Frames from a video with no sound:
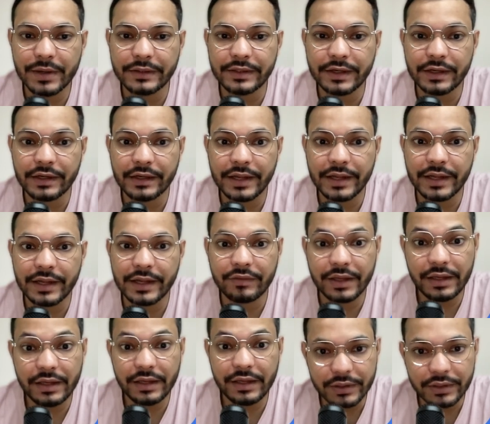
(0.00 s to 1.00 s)
their life
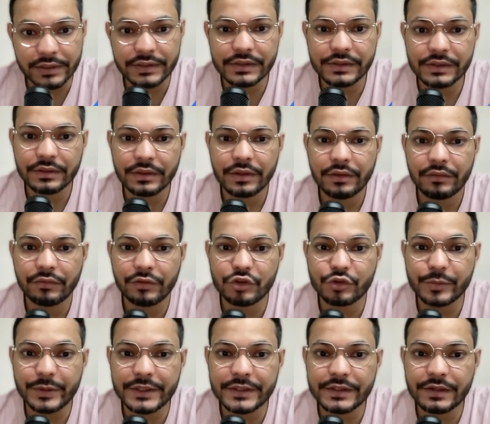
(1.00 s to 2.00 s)
events,
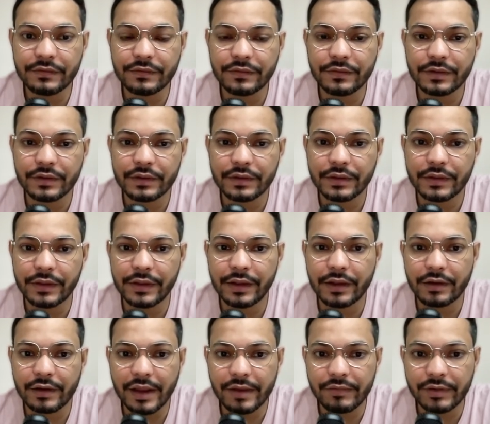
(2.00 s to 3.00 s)
which means if they
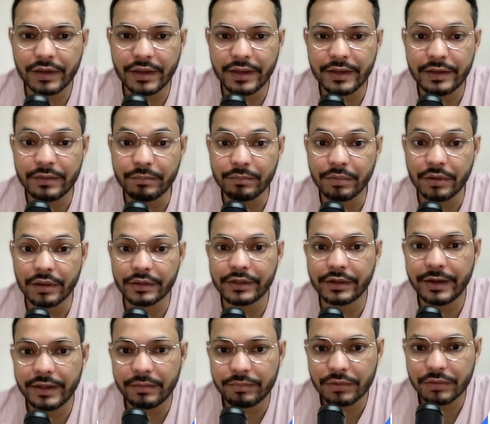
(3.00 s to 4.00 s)
are having any
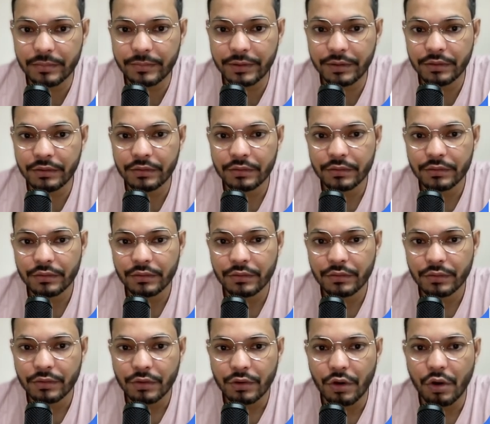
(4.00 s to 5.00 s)
birthday upcoming,
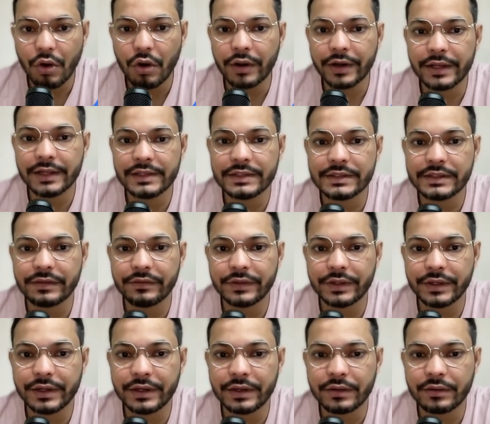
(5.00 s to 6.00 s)
or else if
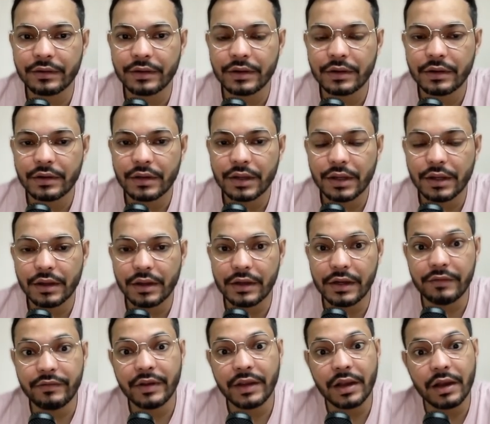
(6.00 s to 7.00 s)
they are
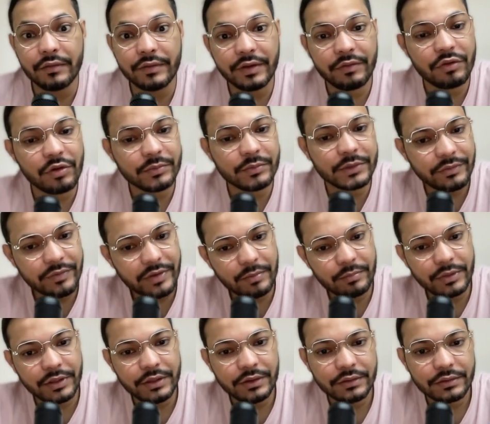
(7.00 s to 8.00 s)
living away from the
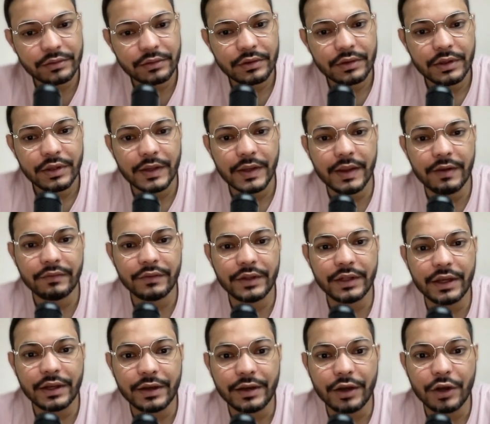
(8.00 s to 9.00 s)
family, if they
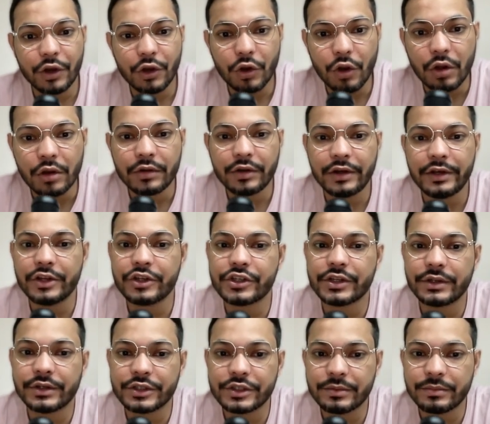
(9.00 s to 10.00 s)
are in a long
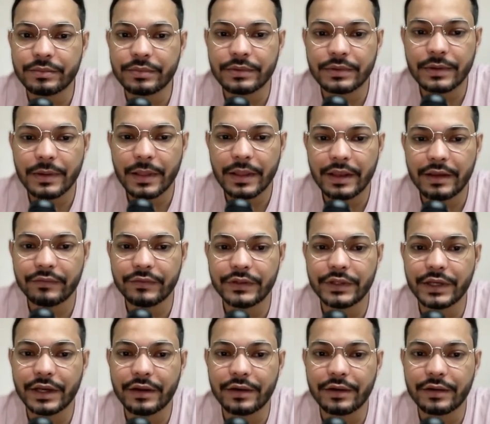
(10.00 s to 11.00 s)
relationship, if they
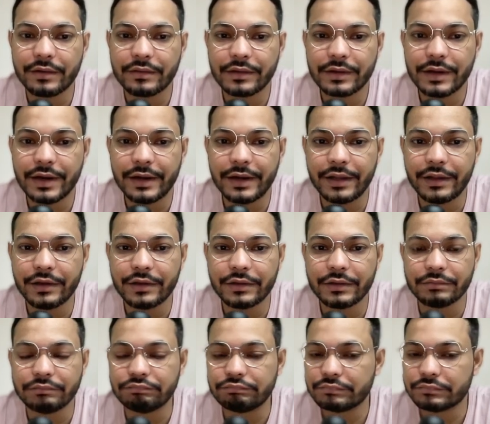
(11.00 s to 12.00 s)
are getting
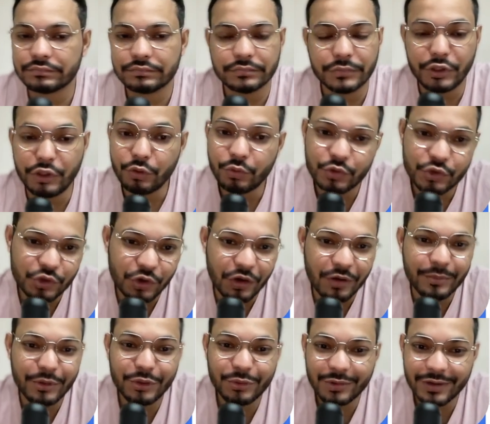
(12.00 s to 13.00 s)
a new
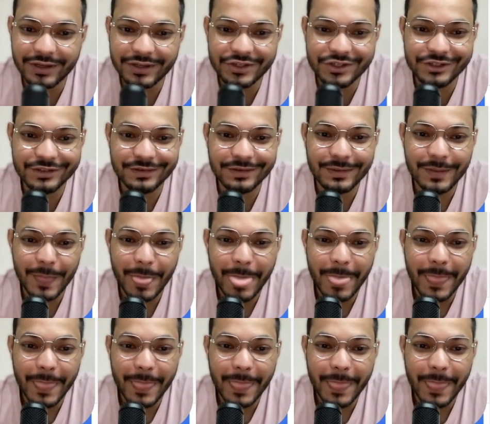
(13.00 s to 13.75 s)
job, new relation.